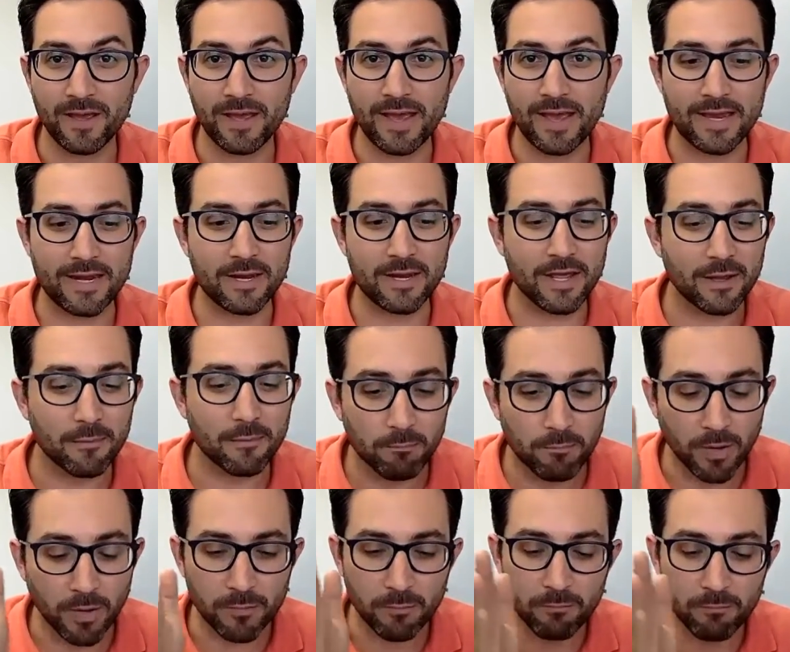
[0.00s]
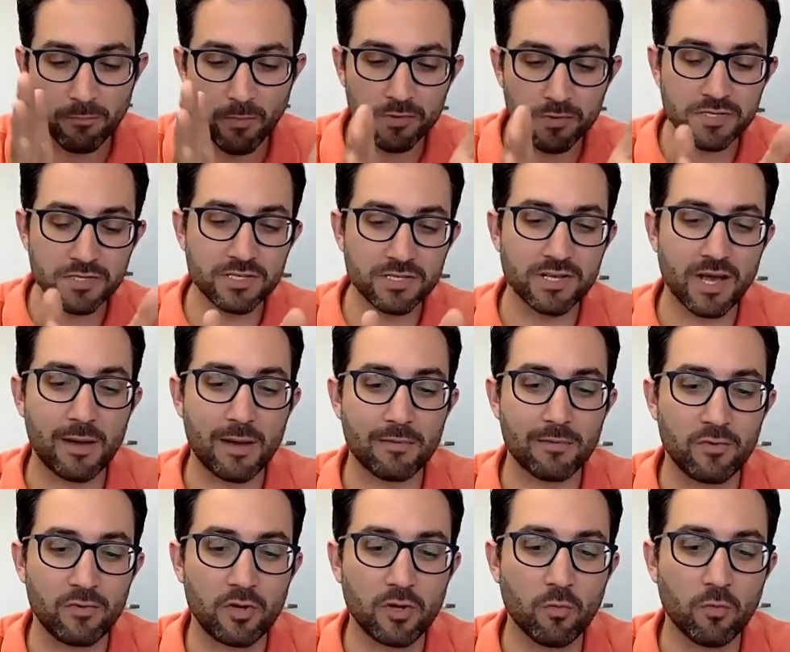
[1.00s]
and but most of the time
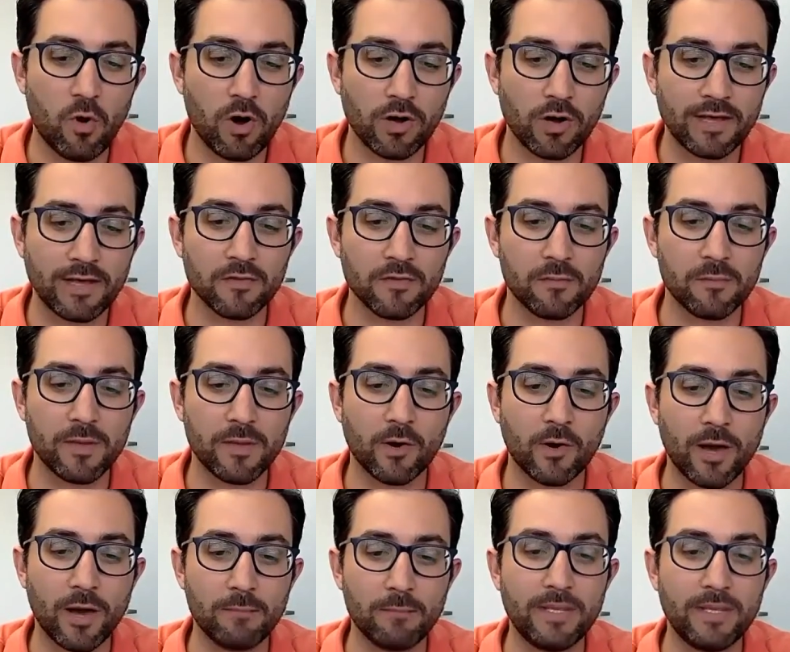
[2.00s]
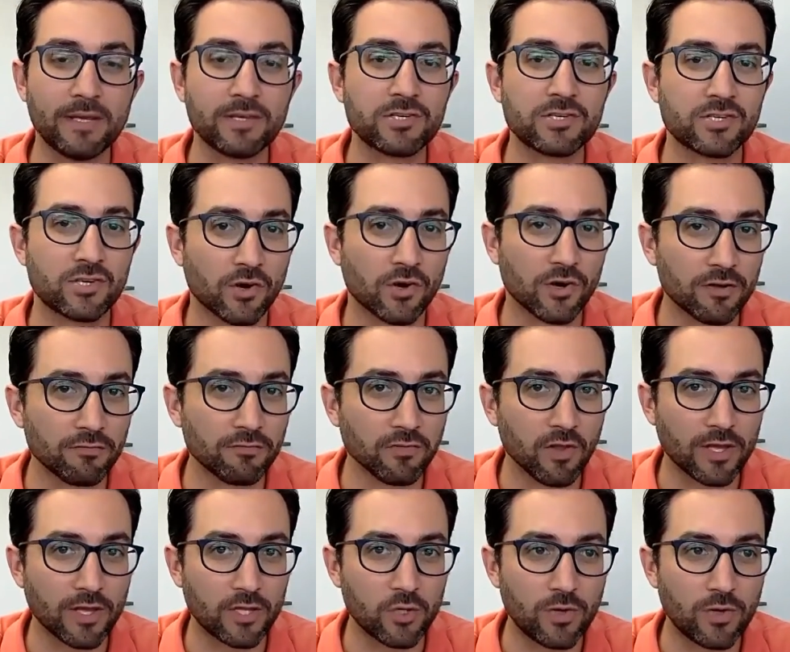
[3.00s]
if you can walk down the middle and be assertive
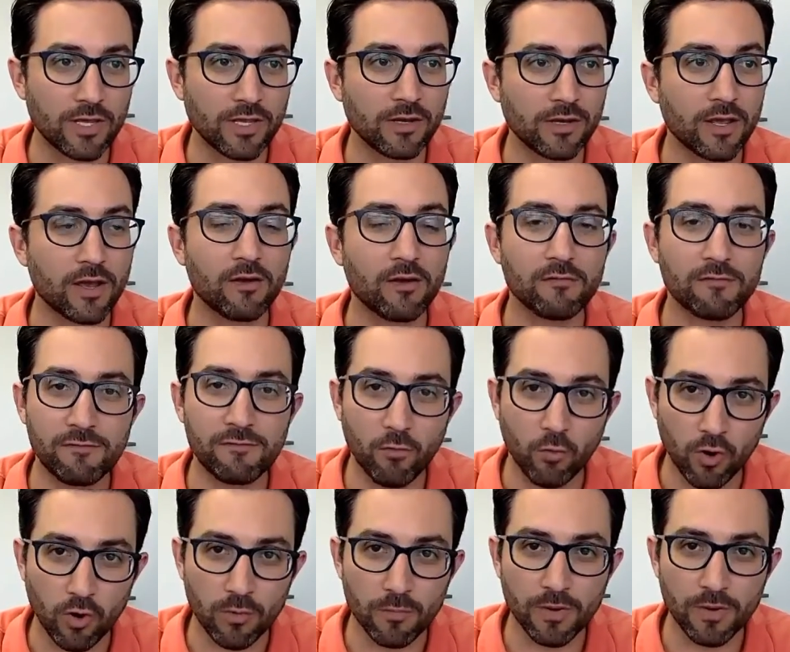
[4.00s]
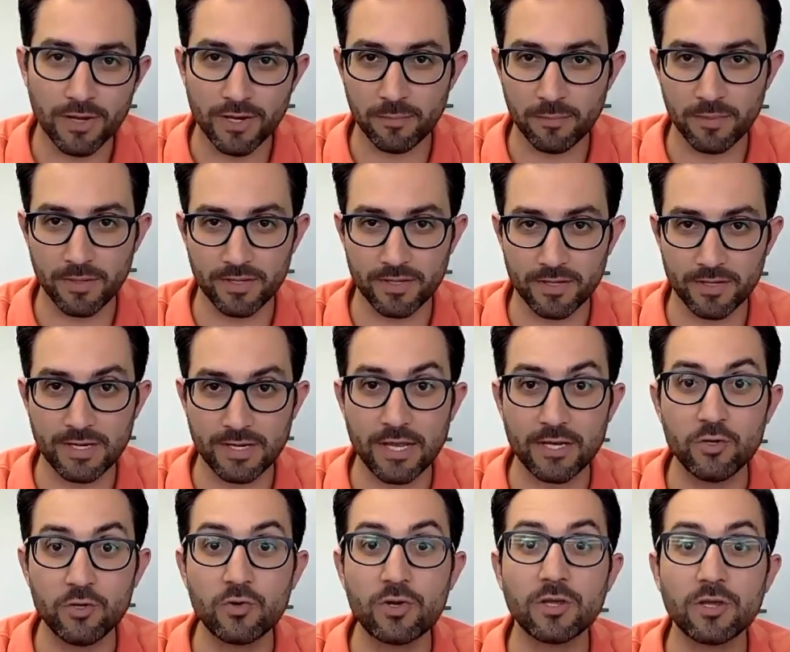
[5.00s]
like you can form an opinion
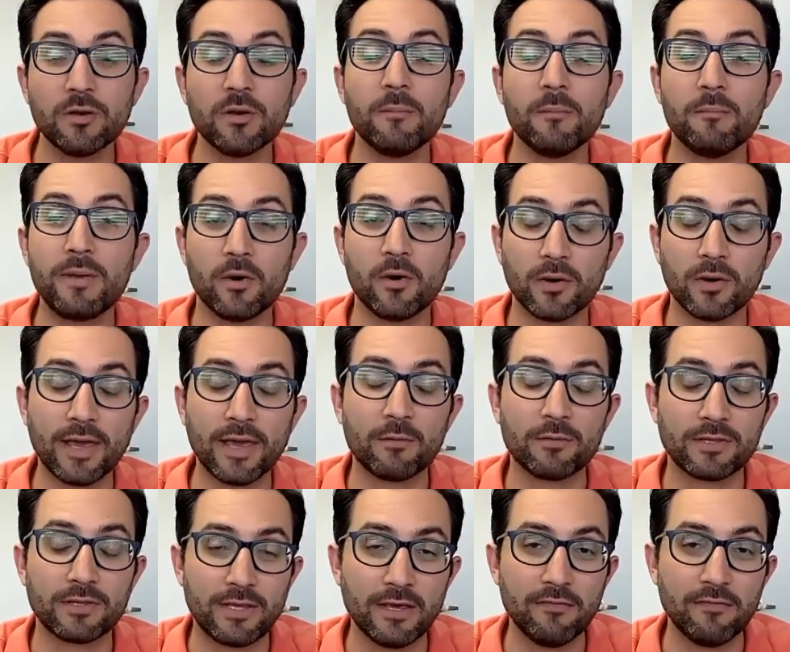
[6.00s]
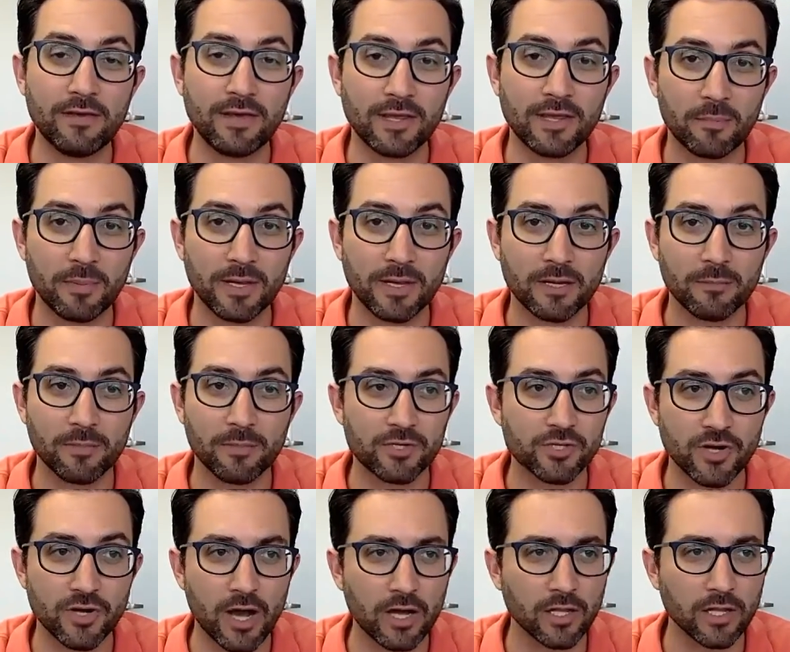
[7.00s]
and you can be okay with giving an opinion but
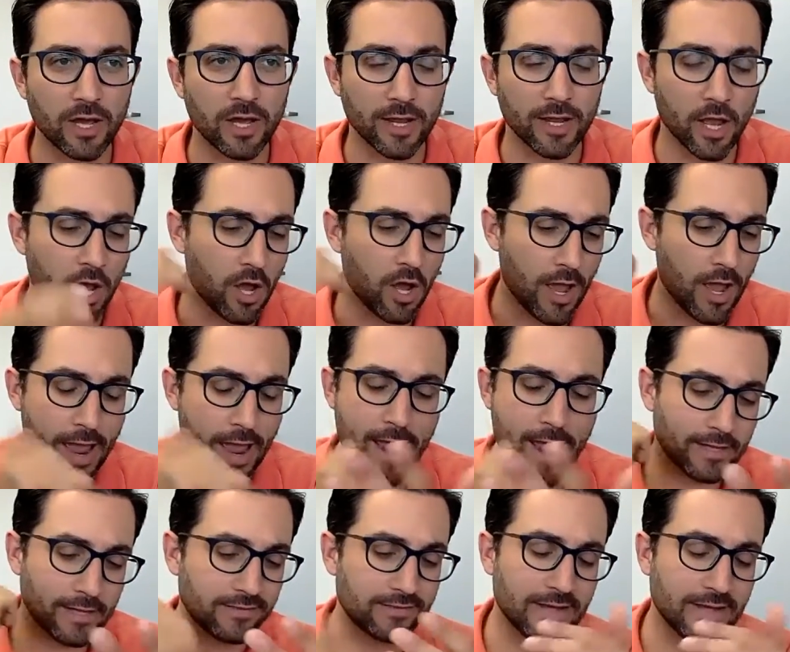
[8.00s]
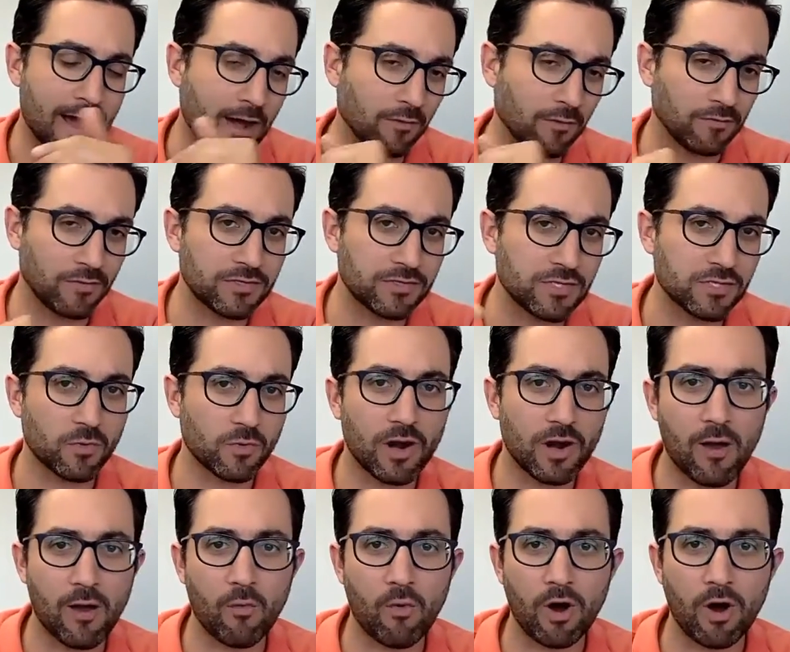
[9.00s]
you're not like hands down this is what
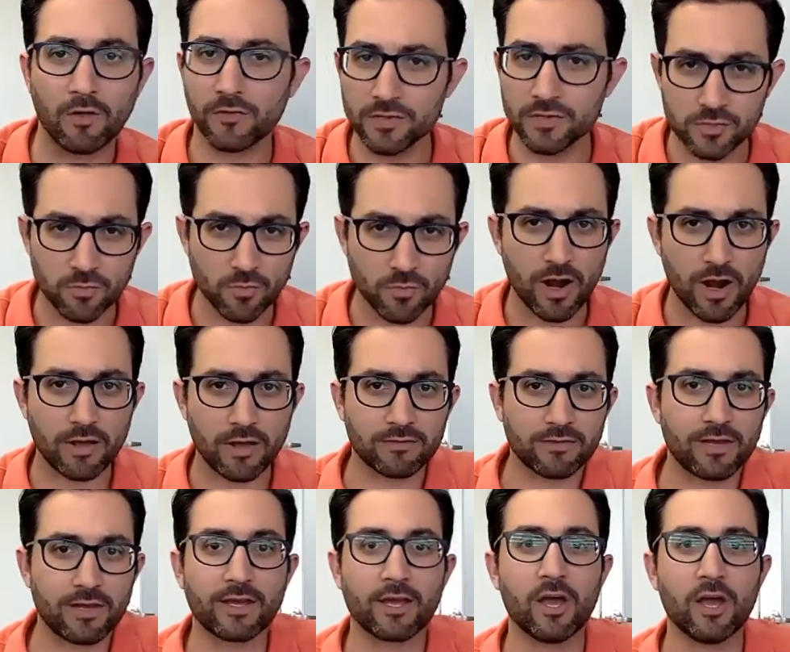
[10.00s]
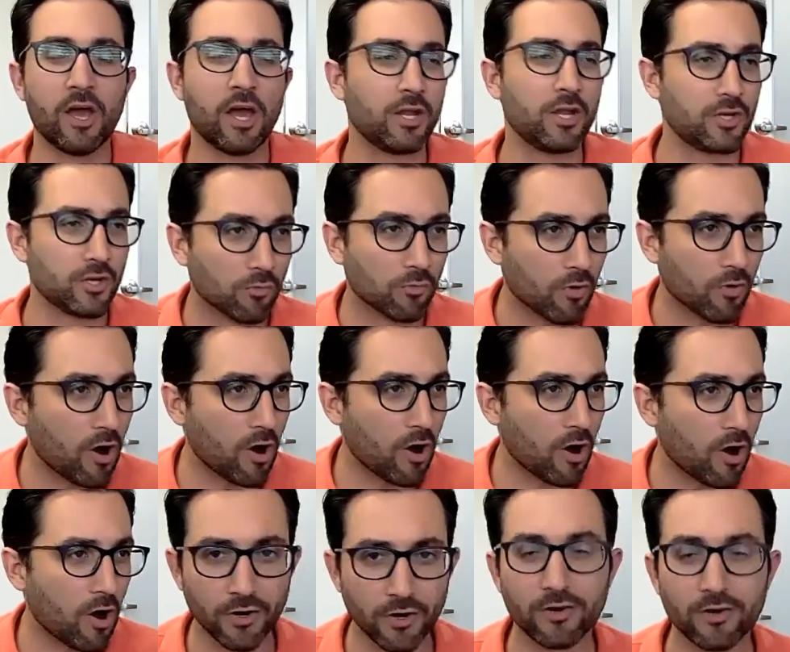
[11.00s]
i want this is what i think and you're
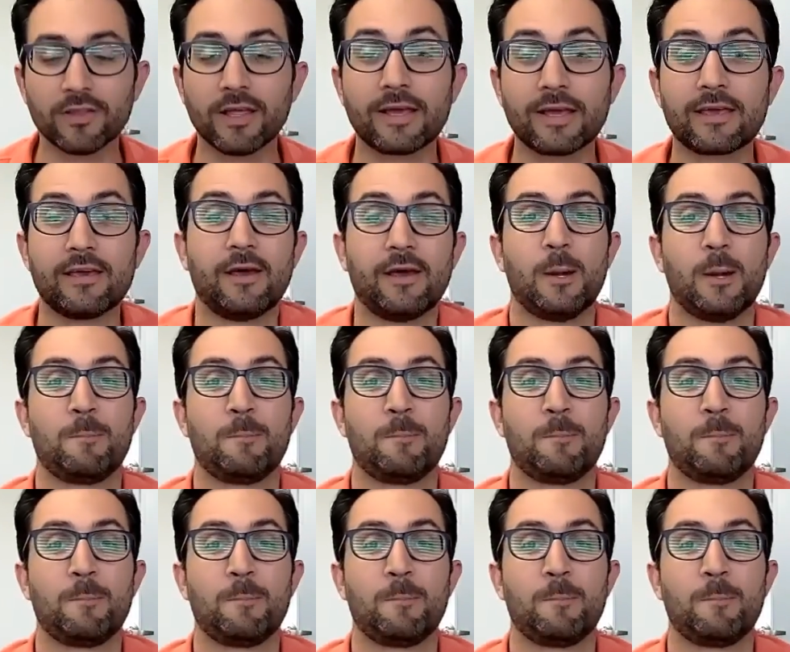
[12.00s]
wrong and you're like